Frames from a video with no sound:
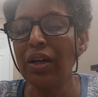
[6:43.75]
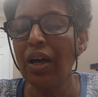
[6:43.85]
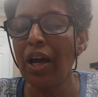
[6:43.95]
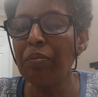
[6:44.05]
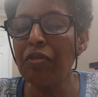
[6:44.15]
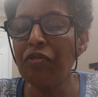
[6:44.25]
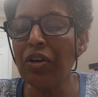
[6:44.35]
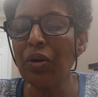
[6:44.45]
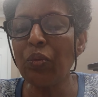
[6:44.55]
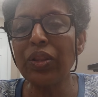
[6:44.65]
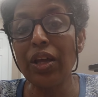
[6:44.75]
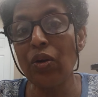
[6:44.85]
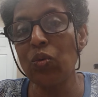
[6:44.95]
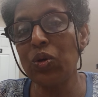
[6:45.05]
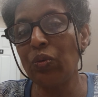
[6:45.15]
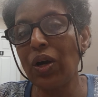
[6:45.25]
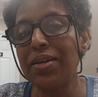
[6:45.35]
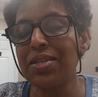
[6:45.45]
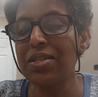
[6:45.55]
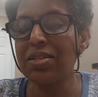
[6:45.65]
and be filled with their own
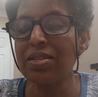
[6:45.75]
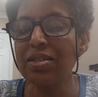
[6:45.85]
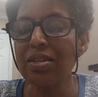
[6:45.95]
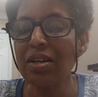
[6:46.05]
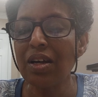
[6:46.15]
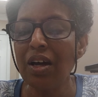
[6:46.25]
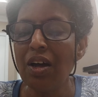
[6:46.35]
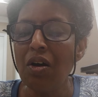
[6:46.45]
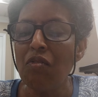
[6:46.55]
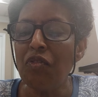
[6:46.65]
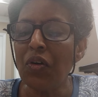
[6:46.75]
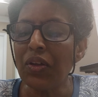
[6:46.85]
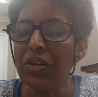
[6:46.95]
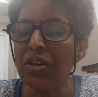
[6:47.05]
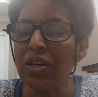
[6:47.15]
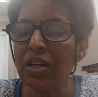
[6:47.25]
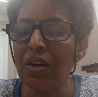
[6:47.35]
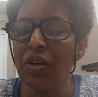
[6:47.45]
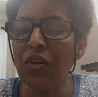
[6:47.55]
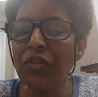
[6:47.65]
devices. For the turning
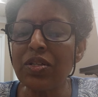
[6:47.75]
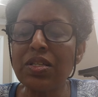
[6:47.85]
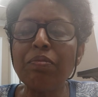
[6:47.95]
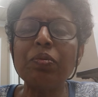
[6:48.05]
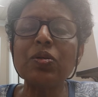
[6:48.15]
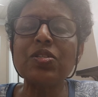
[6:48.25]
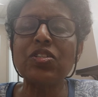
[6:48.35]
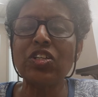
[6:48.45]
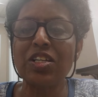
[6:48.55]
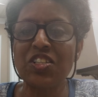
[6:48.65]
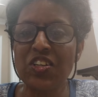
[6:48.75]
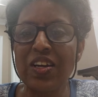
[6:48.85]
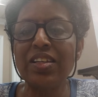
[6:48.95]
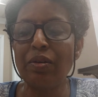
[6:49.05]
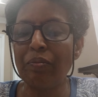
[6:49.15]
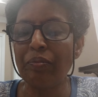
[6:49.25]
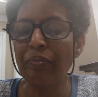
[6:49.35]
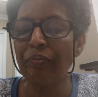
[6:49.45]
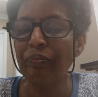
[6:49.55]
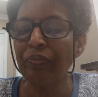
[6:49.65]
away of the simple shall slay them,
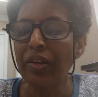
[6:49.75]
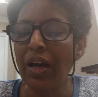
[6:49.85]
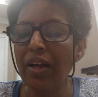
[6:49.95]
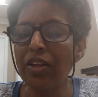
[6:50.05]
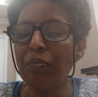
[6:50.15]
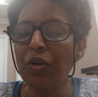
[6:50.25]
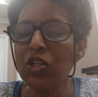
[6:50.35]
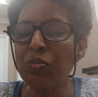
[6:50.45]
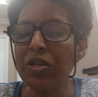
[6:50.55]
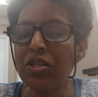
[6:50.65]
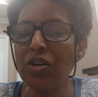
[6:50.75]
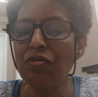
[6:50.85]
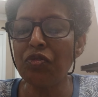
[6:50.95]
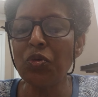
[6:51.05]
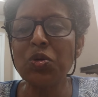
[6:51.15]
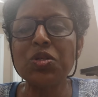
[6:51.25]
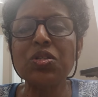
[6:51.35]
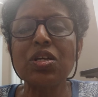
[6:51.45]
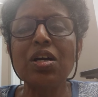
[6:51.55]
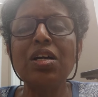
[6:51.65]
and the prosperity of
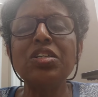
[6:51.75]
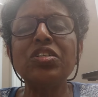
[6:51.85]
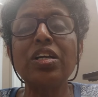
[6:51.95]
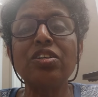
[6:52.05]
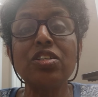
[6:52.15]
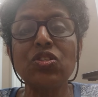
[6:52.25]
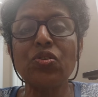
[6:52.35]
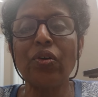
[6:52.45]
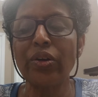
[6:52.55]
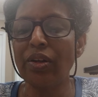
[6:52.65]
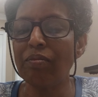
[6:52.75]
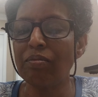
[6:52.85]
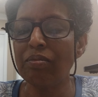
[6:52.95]
fools shall destroy them.